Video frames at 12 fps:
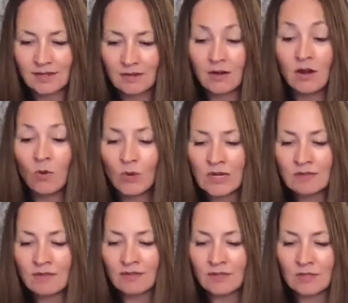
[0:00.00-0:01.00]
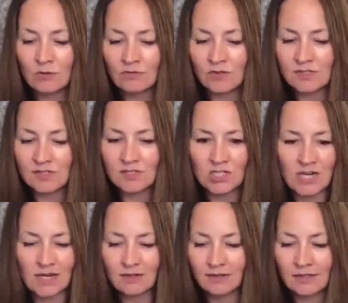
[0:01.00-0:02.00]
knowing that the universe is
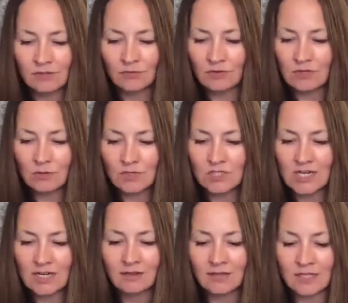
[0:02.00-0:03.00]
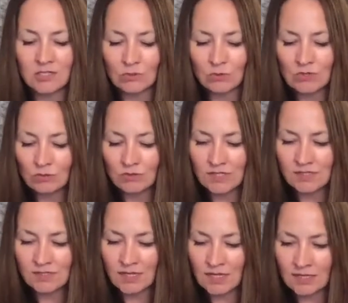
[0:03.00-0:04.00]
channeling through you and channeling to you these
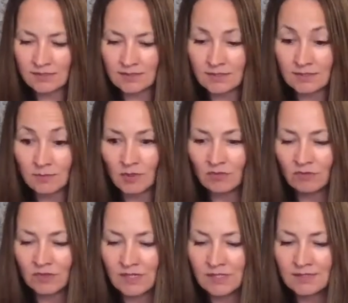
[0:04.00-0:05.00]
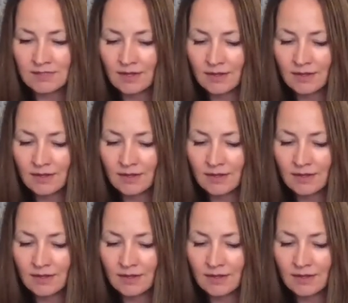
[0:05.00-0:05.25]
things, these epiphanies